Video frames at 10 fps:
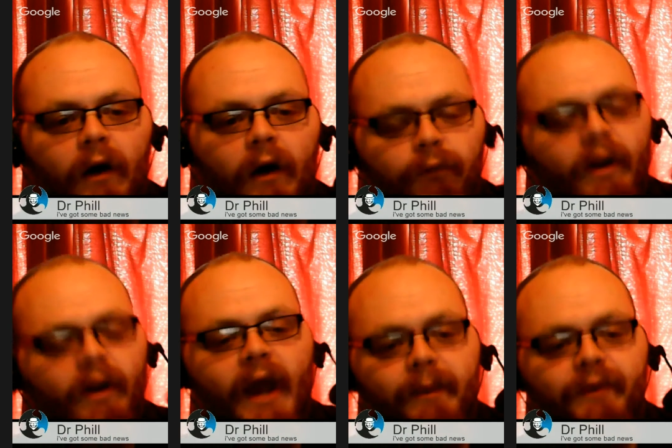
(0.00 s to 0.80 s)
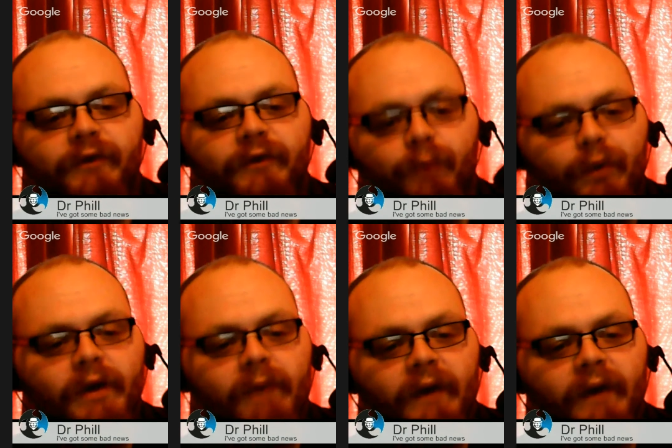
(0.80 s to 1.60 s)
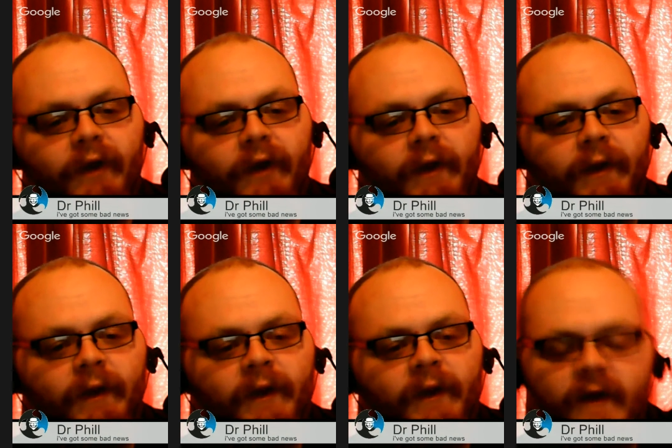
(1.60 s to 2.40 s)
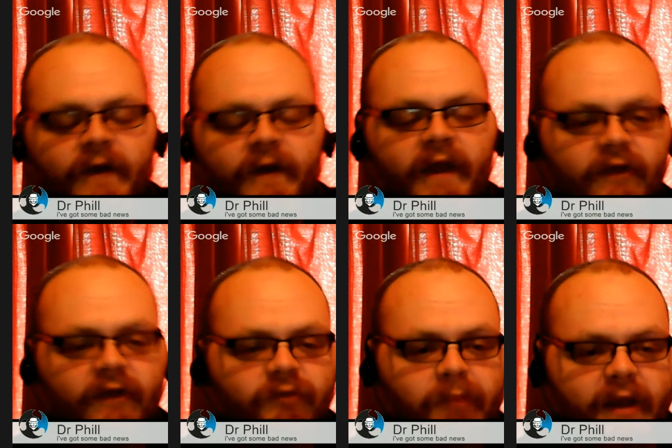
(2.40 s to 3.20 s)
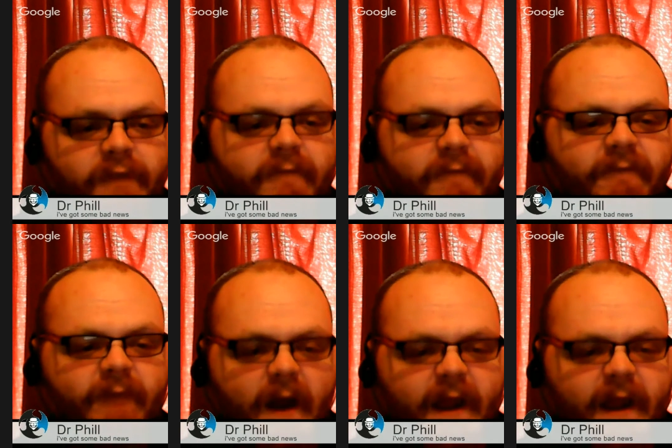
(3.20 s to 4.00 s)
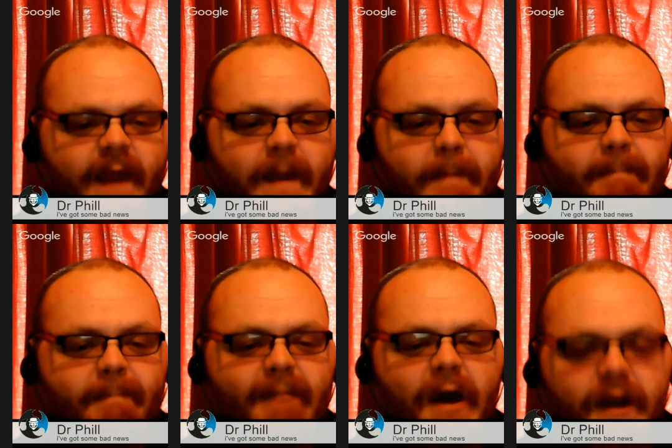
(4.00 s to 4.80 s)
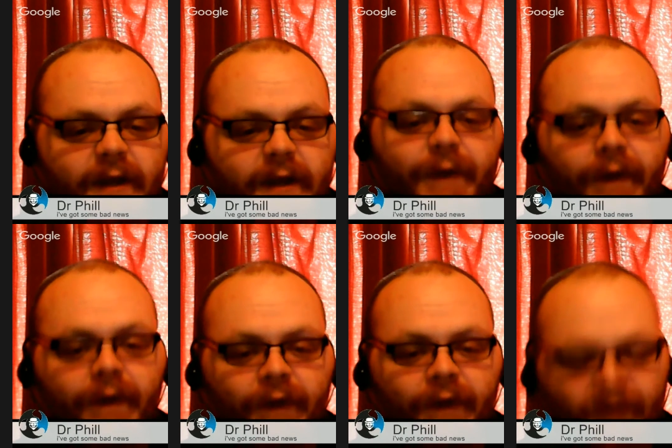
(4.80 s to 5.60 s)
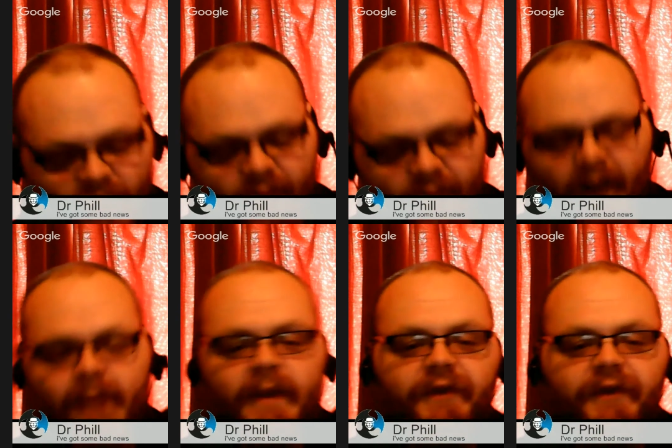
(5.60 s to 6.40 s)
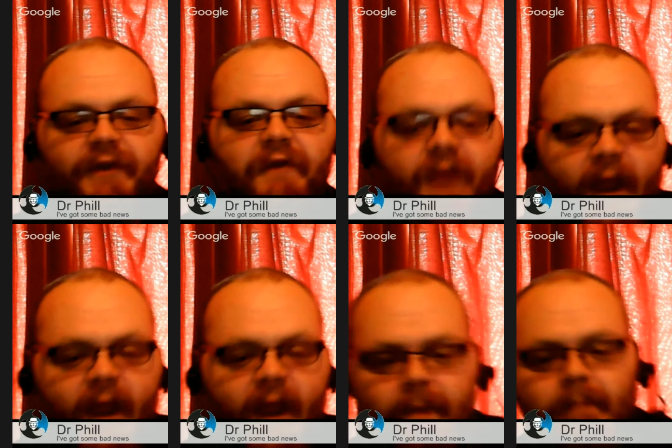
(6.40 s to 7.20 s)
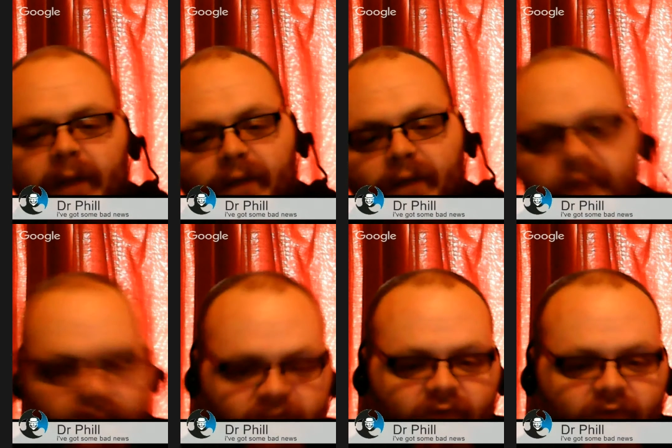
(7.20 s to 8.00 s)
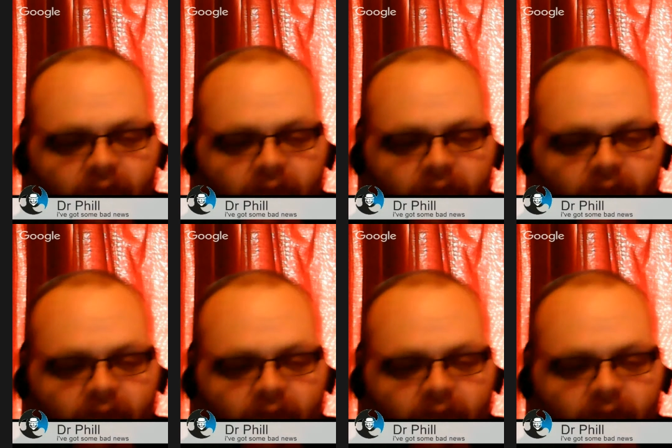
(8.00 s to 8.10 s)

What happened to War Commander? It's been fucking murdered with limited tech components